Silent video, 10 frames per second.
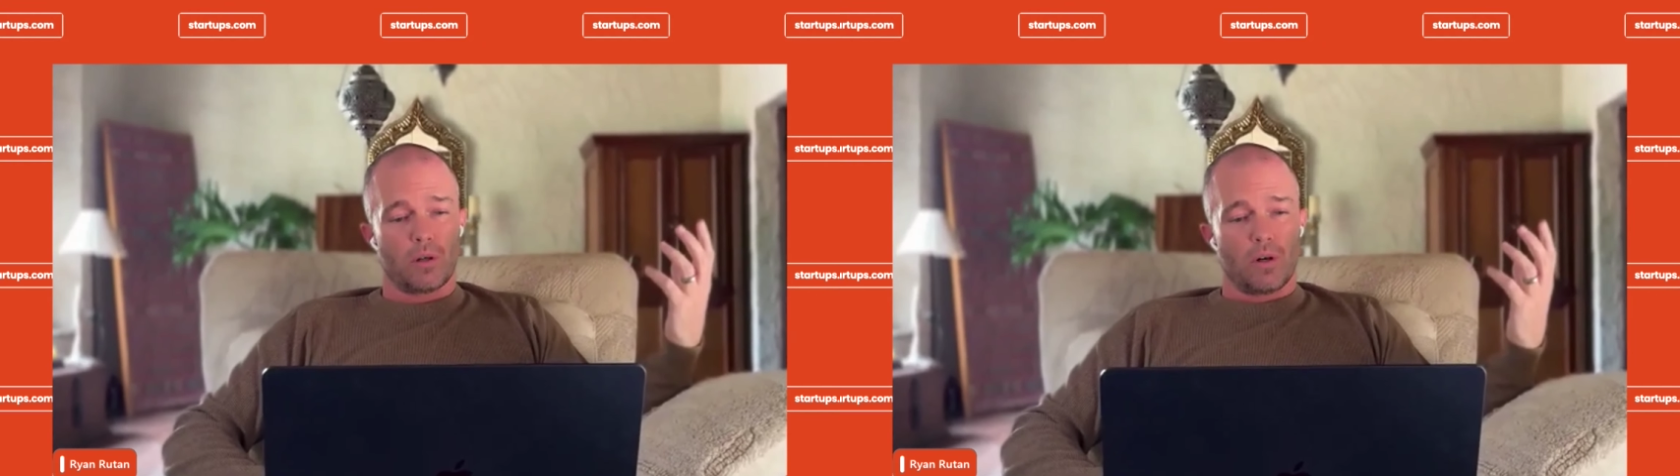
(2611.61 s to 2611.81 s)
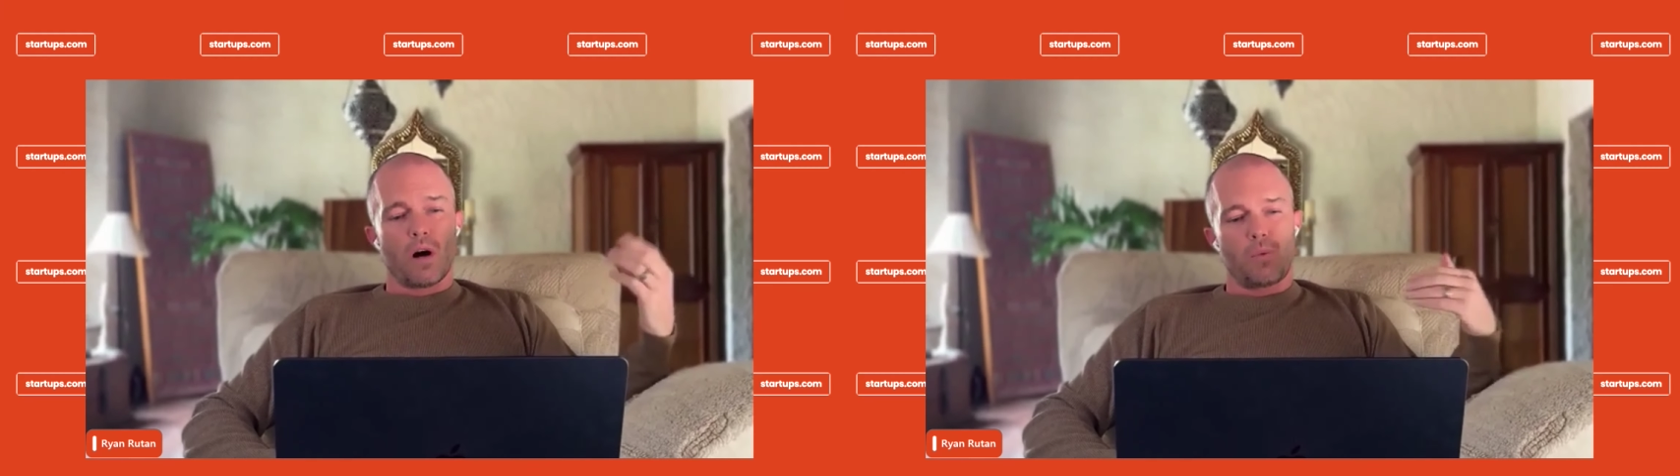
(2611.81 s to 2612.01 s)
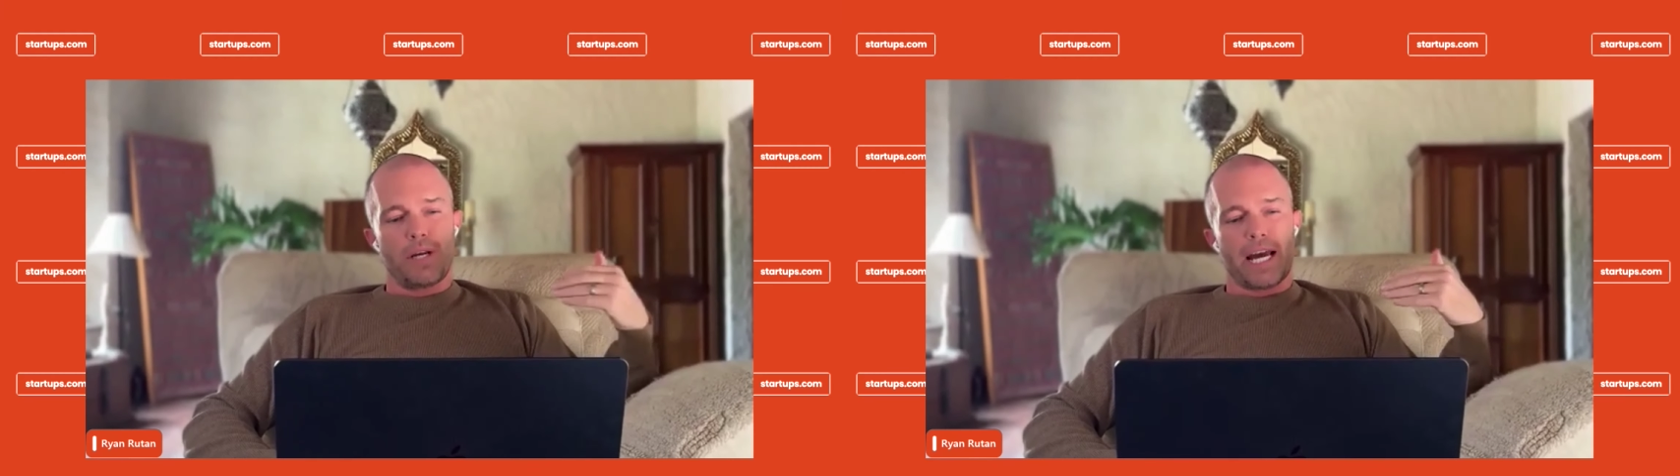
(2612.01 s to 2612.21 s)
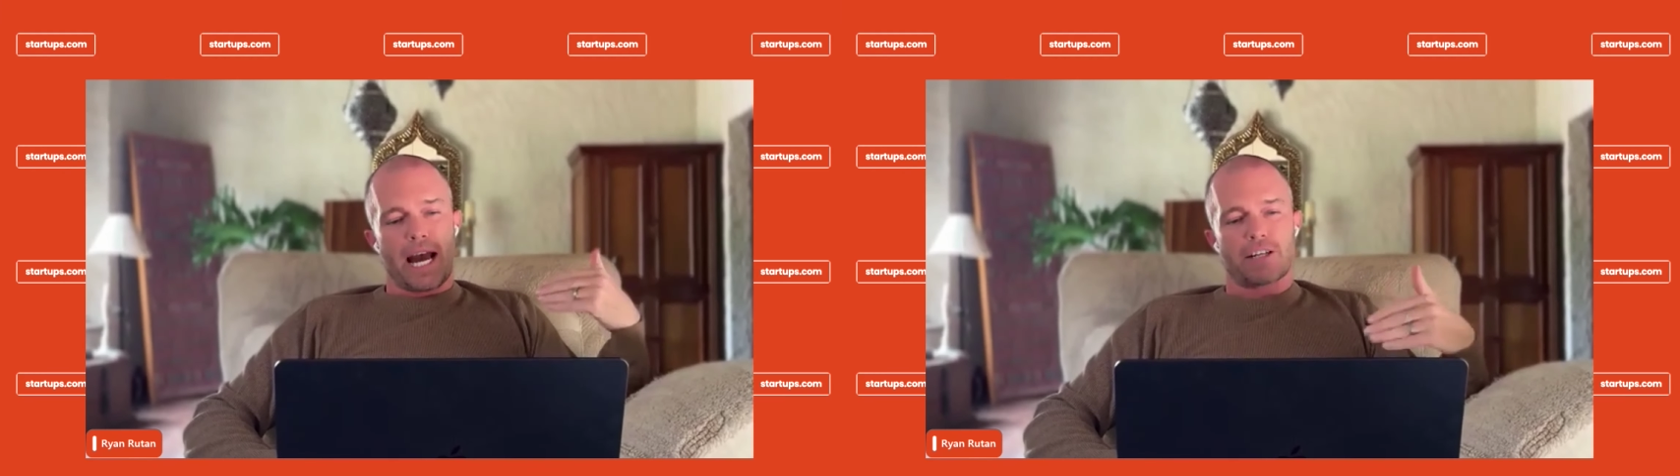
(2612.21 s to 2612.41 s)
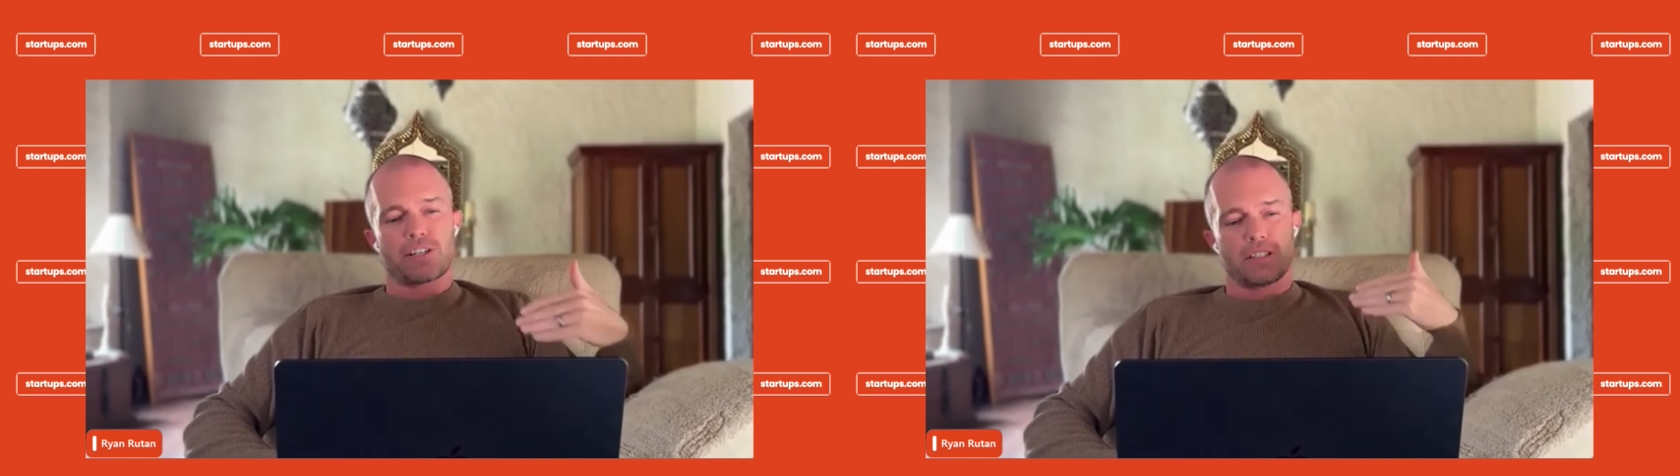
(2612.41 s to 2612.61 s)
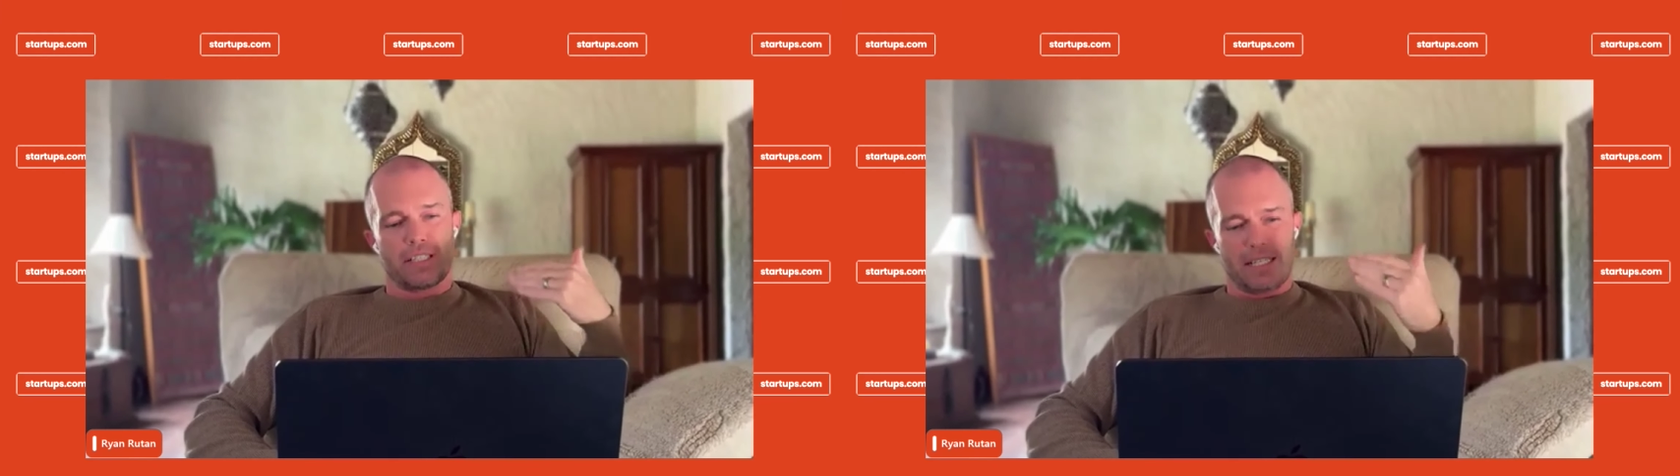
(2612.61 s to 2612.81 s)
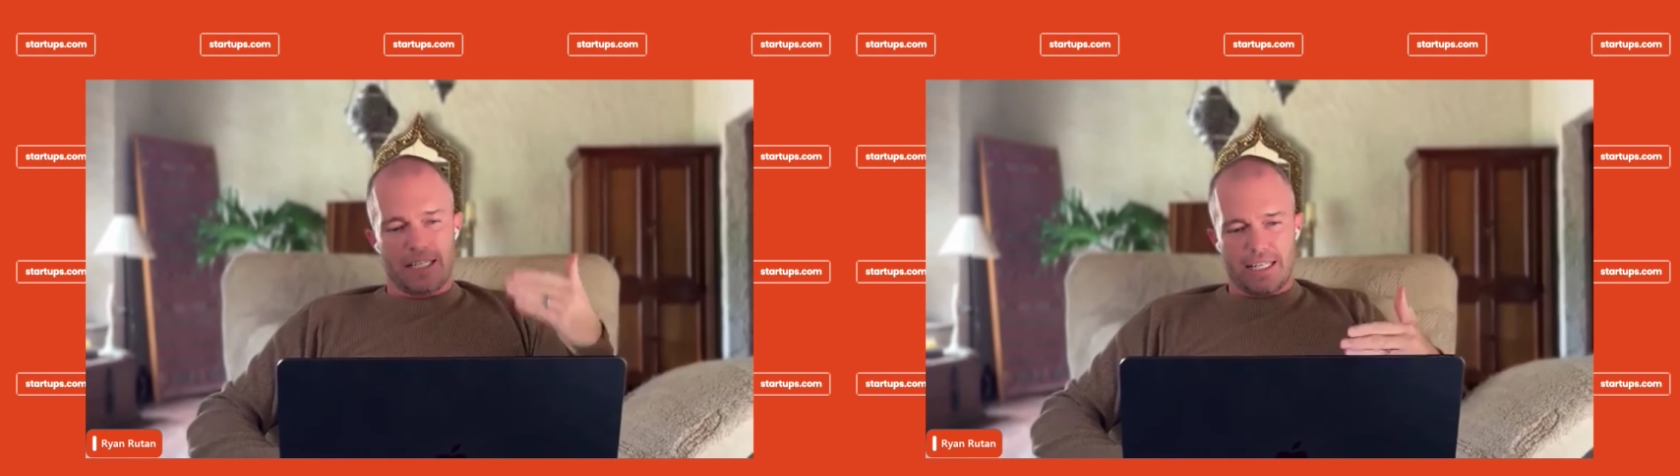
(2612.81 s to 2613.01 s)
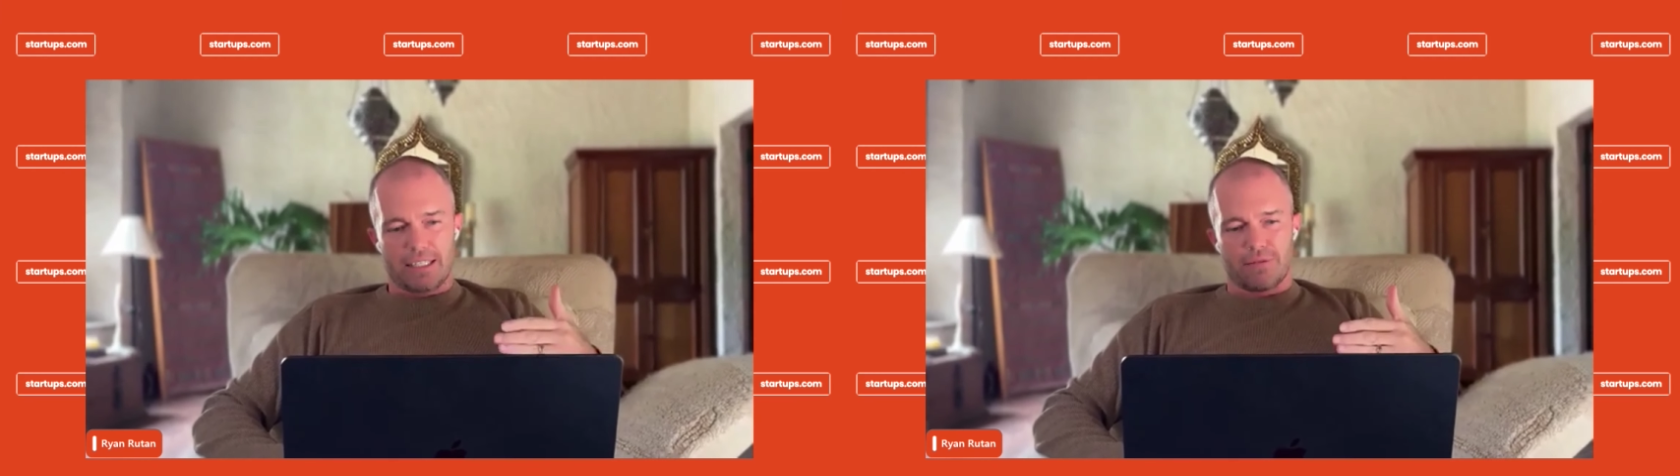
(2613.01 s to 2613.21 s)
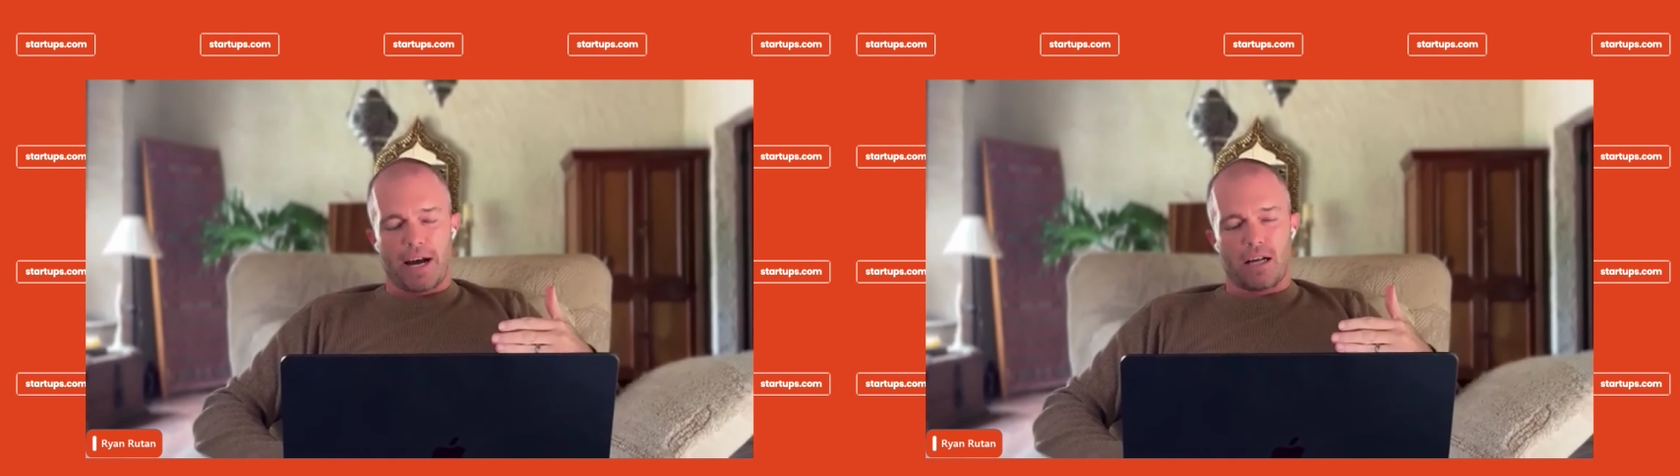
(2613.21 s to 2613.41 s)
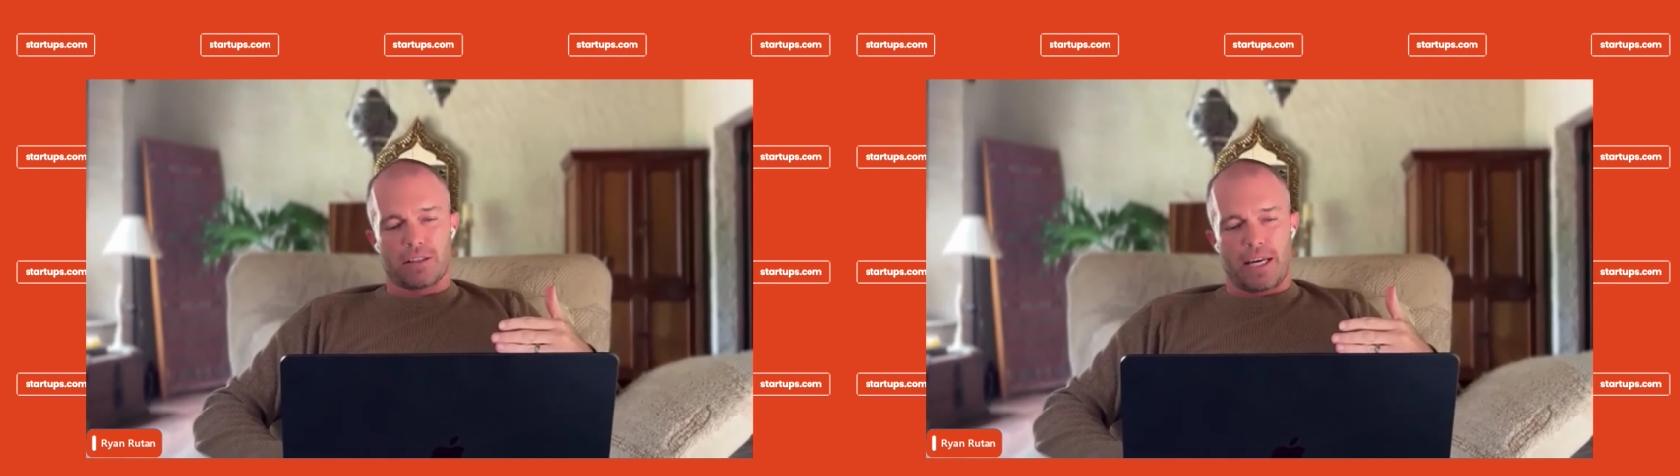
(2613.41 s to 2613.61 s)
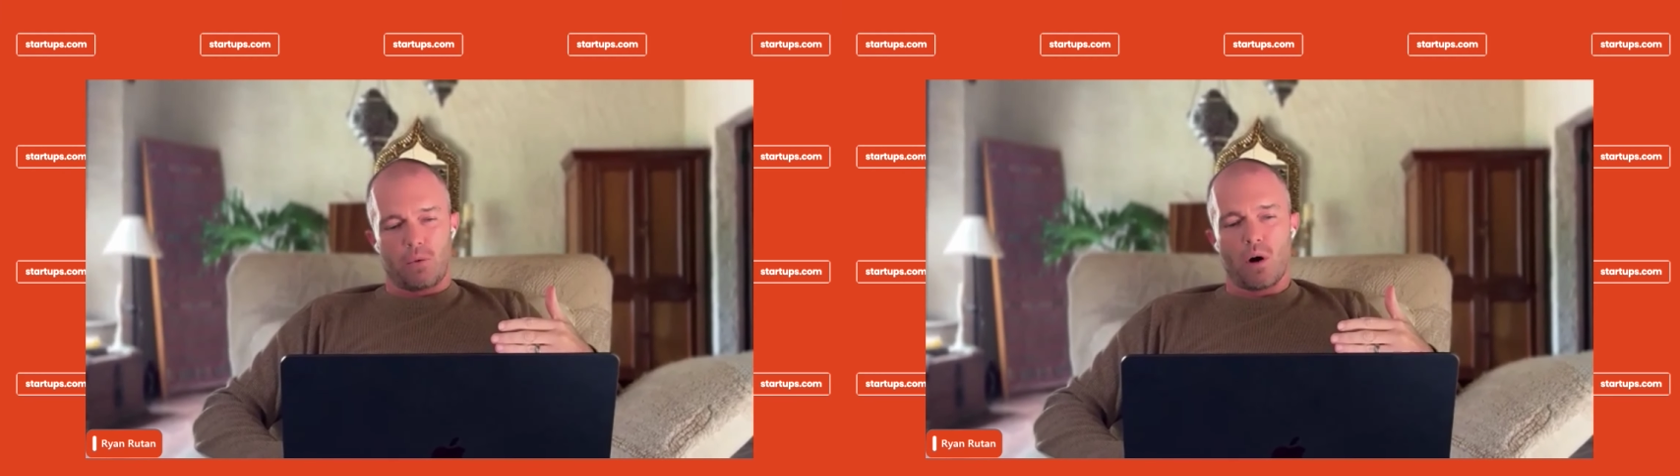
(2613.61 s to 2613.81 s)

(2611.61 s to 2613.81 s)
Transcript: what do we actually need to validate